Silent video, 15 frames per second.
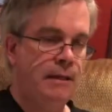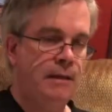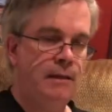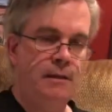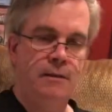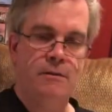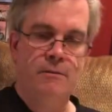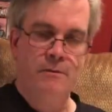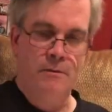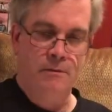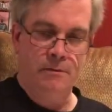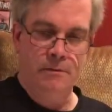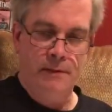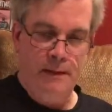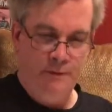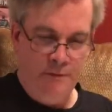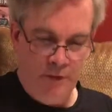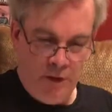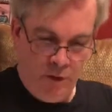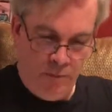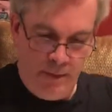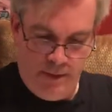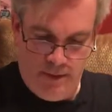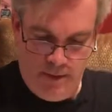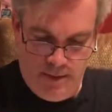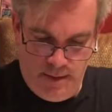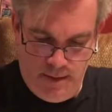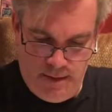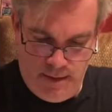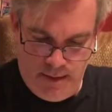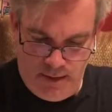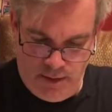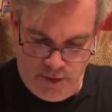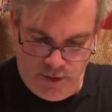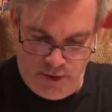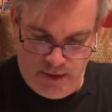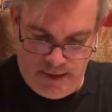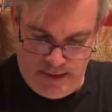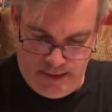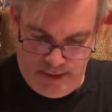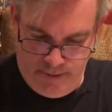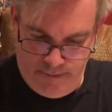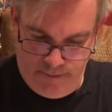in here, or an envelope, I should say.